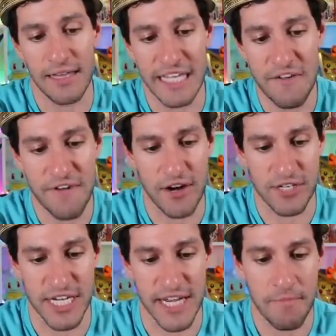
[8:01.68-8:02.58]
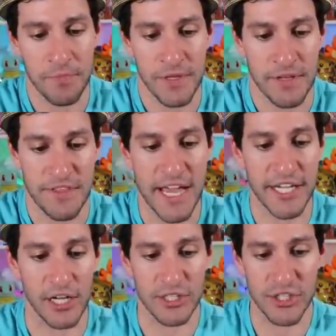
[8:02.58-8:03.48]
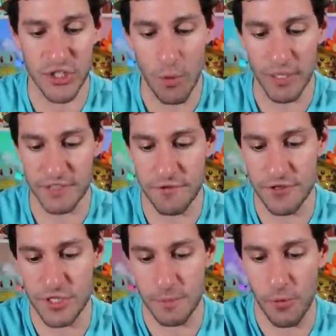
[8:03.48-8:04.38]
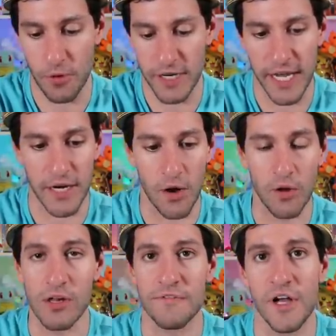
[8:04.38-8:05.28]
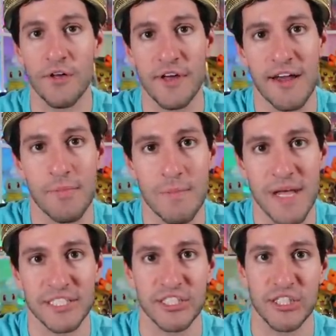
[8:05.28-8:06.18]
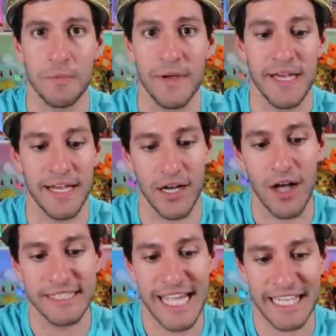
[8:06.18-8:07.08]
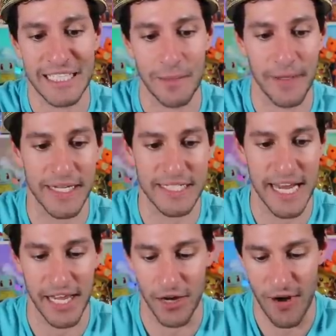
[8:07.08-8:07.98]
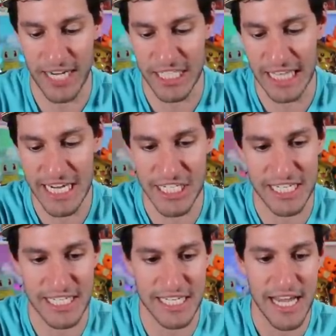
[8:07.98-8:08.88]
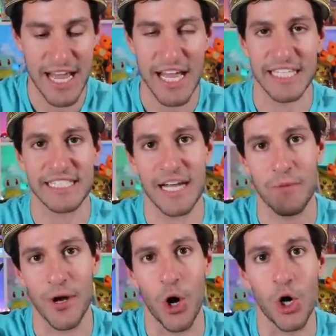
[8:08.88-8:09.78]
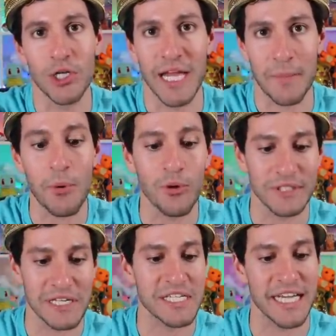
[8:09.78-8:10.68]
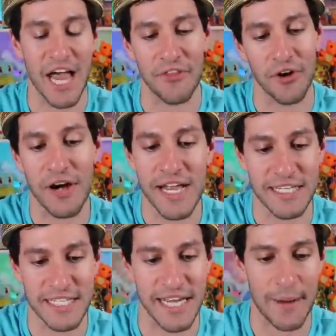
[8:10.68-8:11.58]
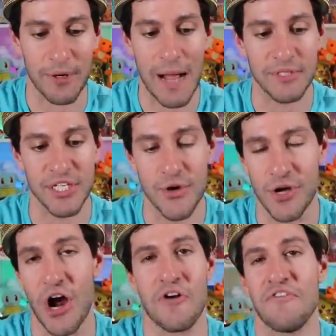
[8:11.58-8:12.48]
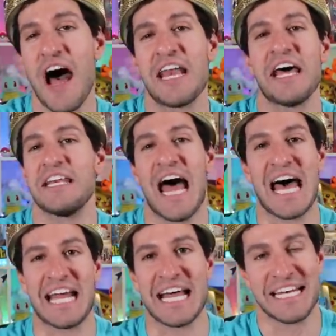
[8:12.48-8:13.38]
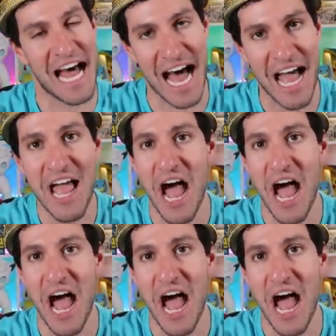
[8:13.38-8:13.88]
Leaf Energy. Thank y'all so much for the support and all of y'all that have been messaging me and contacting me saying congratulations. It's like we all like pulled it together. It's, and I promise you, Carvana, na na na.